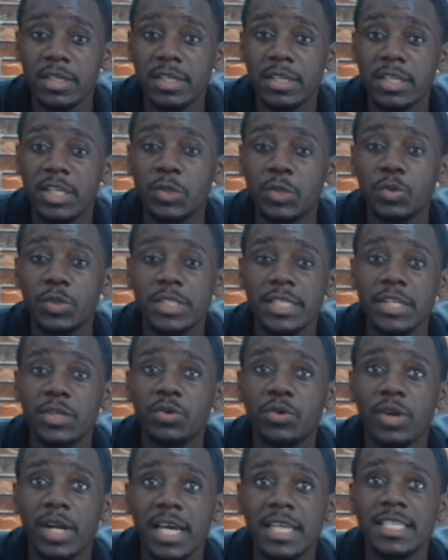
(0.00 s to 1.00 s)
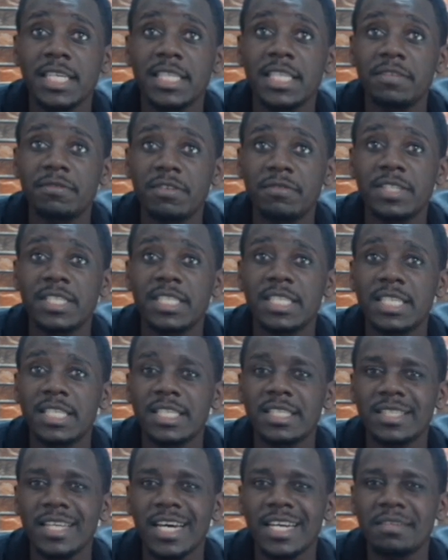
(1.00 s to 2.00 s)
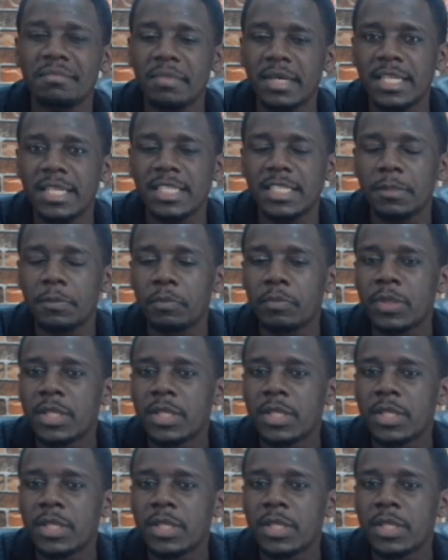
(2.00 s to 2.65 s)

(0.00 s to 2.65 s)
It was an equalizer in the 53rd minute.